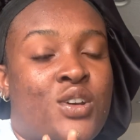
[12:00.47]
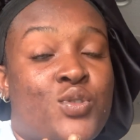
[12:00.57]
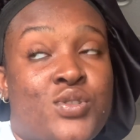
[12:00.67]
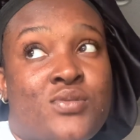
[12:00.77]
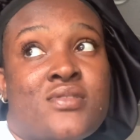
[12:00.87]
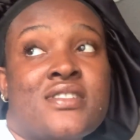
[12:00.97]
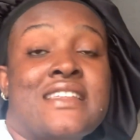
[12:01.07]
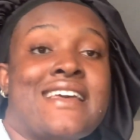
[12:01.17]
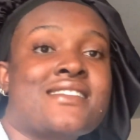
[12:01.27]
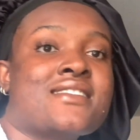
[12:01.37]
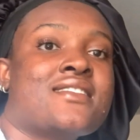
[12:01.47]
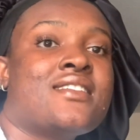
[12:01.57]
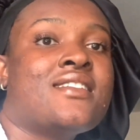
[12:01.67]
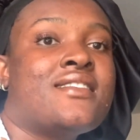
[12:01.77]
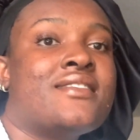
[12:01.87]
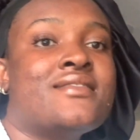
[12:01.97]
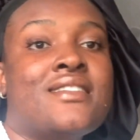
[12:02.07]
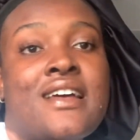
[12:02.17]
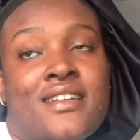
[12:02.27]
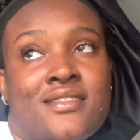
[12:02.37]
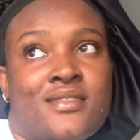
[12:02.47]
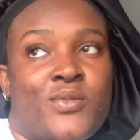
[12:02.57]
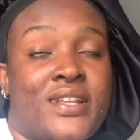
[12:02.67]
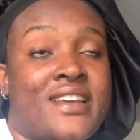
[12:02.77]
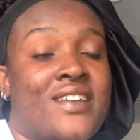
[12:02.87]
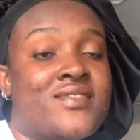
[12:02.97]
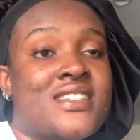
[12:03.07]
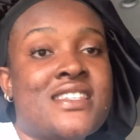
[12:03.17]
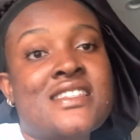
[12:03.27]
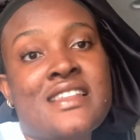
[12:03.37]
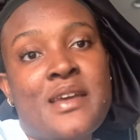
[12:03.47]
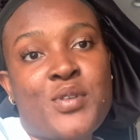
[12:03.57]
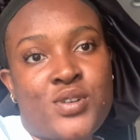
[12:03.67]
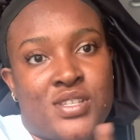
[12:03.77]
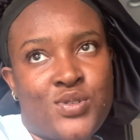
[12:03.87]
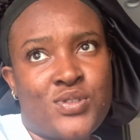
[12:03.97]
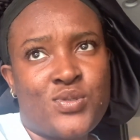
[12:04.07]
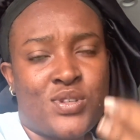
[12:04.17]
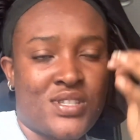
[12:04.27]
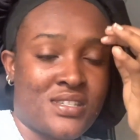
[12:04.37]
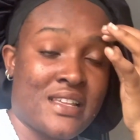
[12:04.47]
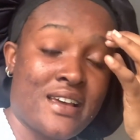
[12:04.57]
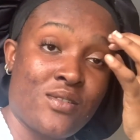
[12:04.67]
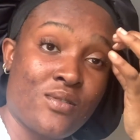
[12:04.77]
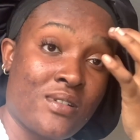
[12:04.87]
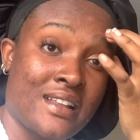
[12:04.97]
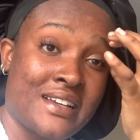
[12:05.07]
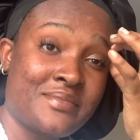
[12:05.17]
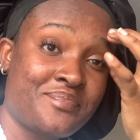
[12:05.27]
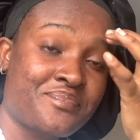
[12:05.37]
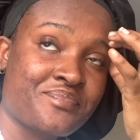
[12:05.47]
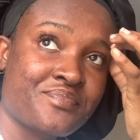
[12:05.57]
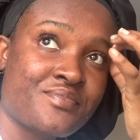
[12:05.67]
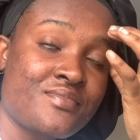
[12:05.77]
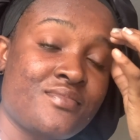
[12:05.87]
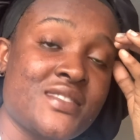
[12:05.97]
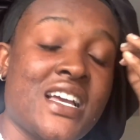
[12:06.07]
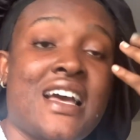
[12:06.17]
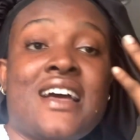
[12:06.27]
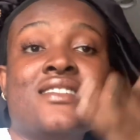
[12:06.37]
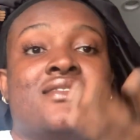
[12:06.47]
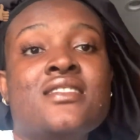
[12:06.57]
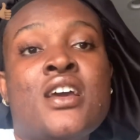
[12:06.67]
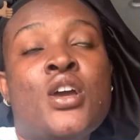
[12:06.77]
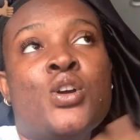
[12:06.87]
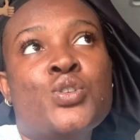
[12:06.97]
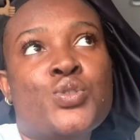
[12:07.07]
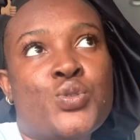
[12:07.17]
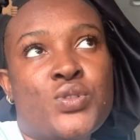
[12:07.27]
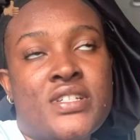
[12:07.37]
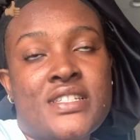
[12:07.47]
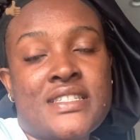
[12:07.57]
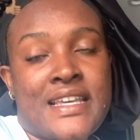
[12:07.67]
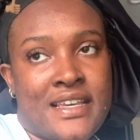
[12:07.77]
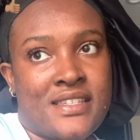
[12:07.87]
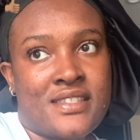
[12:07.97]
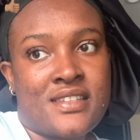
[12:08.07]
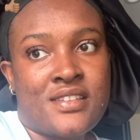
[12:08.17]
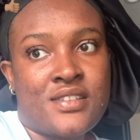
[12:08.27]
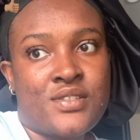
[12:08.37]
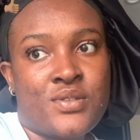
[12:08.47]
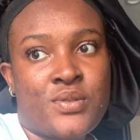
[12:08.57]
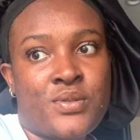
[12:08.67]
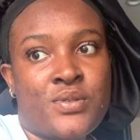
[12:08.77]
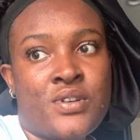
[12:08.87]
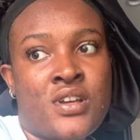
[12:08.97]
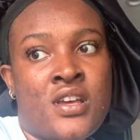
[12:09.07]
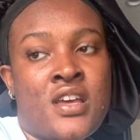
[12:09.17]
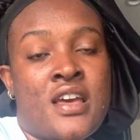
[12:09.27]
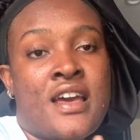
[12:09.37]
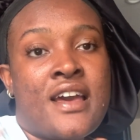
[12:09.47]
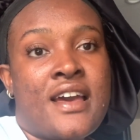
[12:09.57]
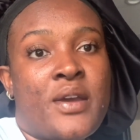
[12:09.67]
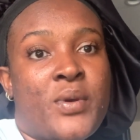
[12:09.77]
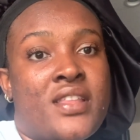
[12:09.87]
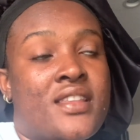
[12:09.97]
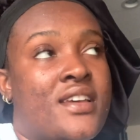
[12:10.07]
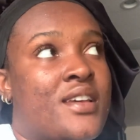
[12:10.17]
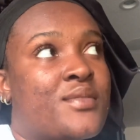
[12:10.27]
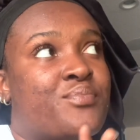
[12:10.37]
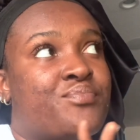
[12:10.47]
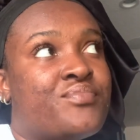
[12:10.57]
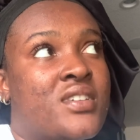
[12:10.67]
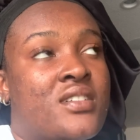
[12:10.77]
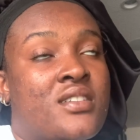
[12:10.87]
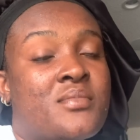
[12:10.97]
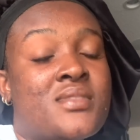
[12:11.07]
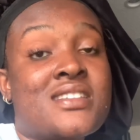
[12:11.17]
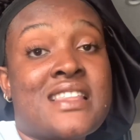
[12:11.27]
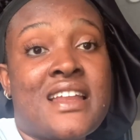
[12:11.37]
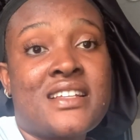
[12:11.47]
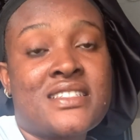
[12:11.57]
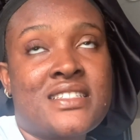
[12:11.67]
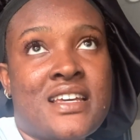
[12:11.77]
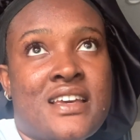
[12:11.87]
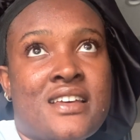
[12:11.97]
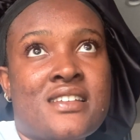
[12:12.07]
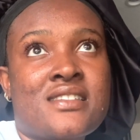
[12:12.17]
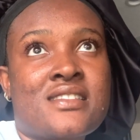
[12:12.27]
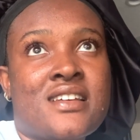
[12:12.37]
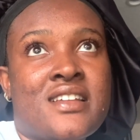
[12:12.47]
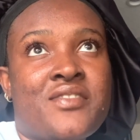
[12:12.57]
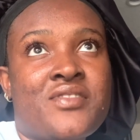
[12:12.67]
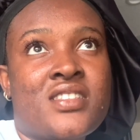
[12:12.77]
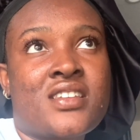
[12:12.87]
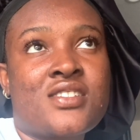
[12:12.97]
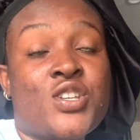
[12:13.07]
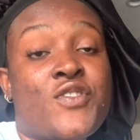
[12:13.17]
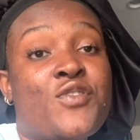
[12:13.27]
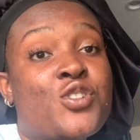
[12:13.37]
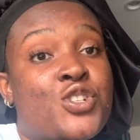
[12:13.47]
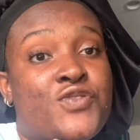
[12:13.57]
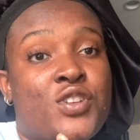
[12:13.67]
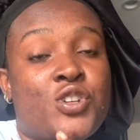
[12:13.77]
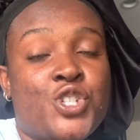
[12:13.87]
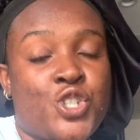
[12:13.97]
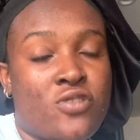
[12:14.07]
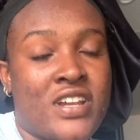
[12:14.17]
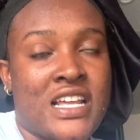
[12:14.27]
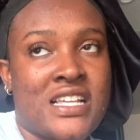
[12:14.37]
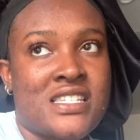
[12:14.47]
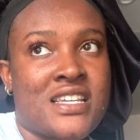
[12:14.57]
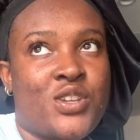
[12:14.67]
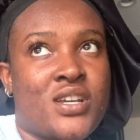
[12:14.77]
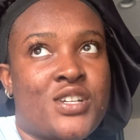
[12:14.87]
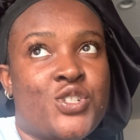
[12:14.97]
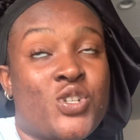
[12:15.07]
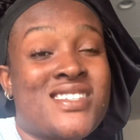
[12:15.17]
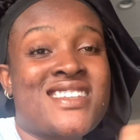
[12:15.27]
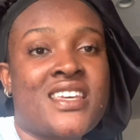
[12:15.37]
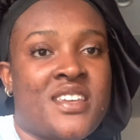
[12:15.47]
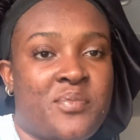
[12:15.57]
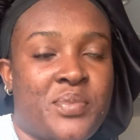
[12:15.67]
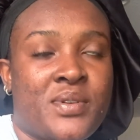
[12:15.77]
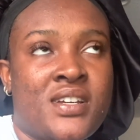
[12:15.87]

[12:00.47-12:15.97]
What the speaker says: go to the desk, like where they have the system, because you do it like online and do the test. So I went there, started the test and everything. So if you're not sure of an answer, you can just skip.